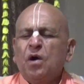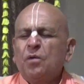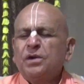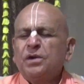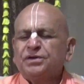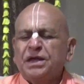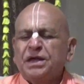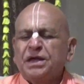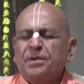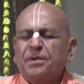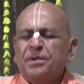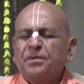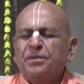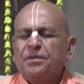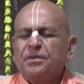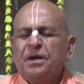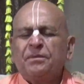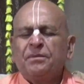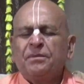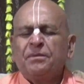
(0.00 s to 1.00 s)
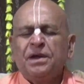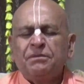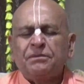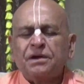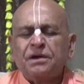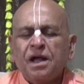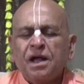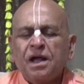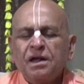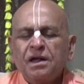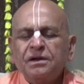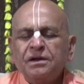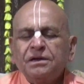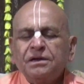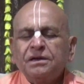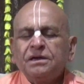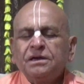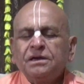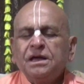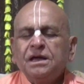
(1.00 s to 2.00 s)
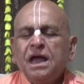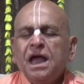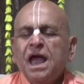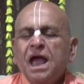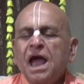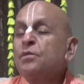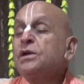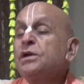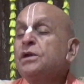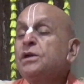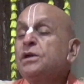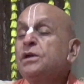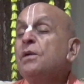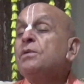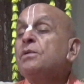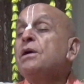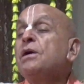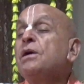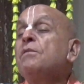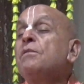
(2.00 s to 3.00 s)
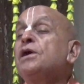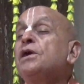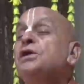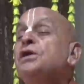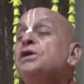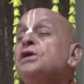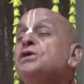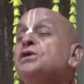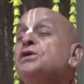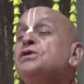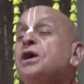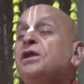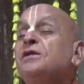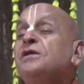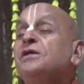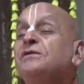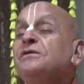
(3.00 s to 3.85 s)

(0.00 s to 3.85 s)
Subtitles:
we are separate from him and we have become conditioned.